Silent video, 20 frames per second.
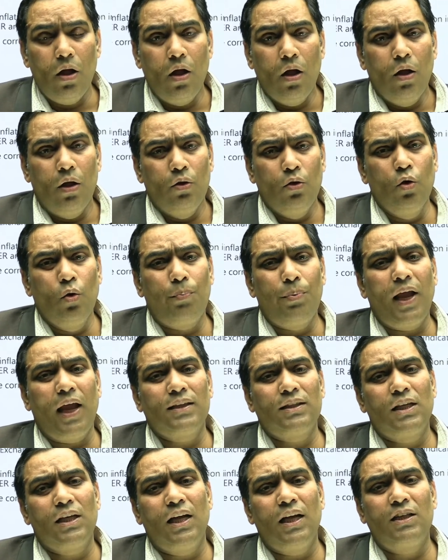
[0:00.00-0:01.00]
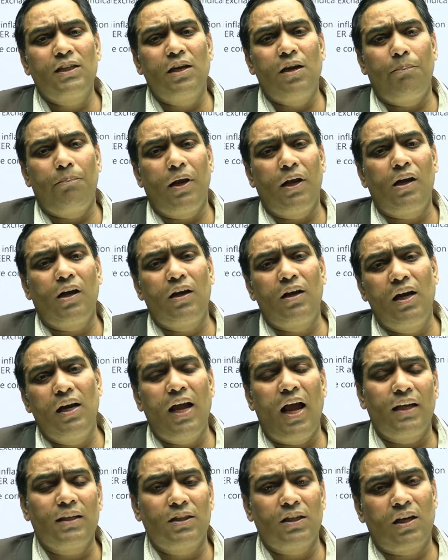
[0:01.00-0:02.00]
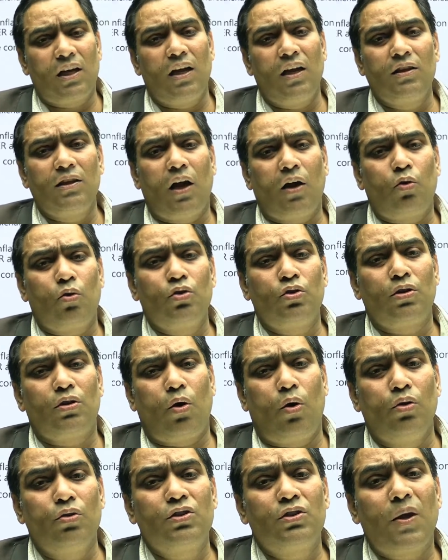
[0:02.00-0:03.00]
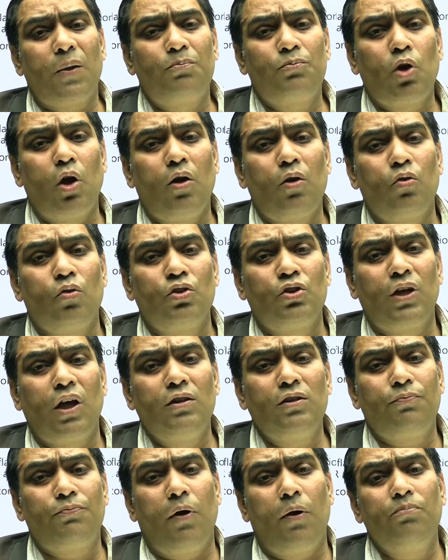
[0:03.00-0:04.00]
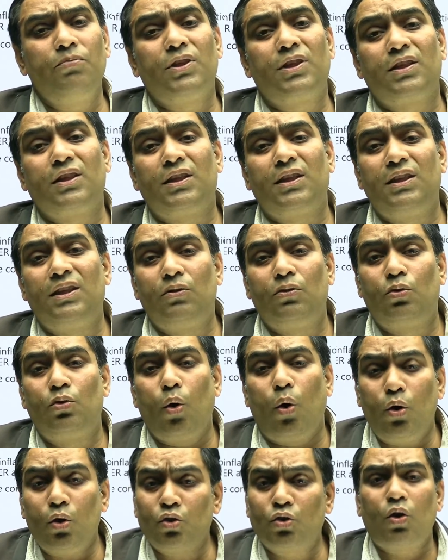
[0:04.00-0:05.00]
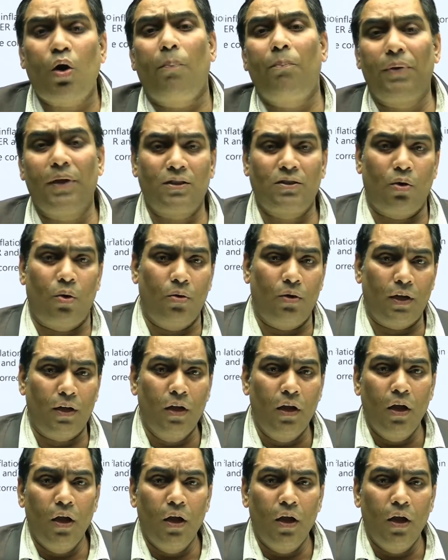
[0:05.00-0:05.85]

UPSC is repeatedly asking the conceptual questions from those topics only.